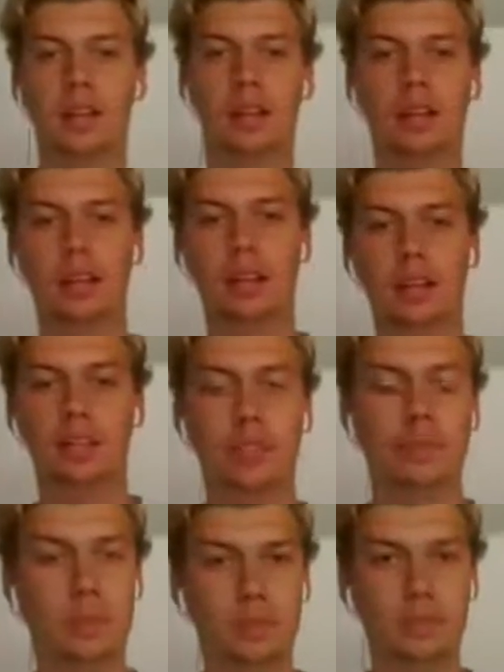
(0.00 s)
If
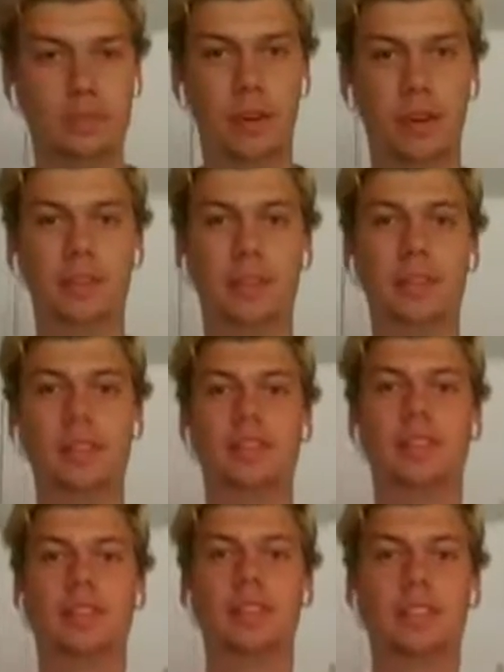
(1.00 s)
you've been following us
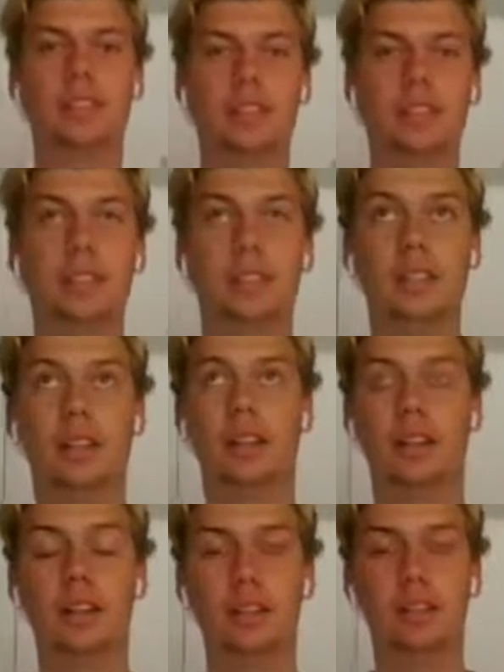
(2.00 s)
on
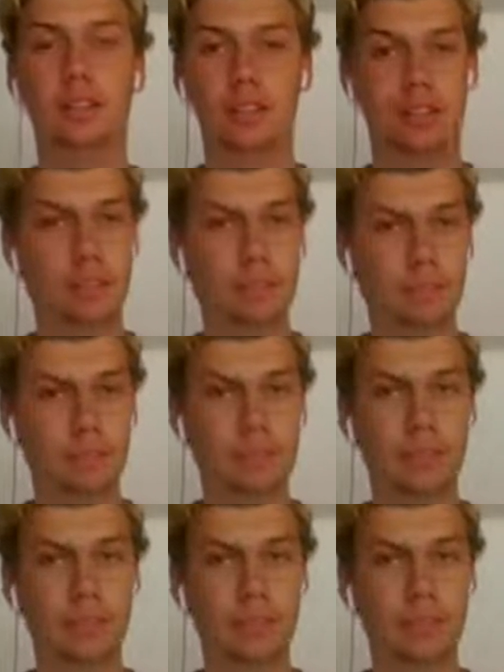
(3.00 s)
our YouTube,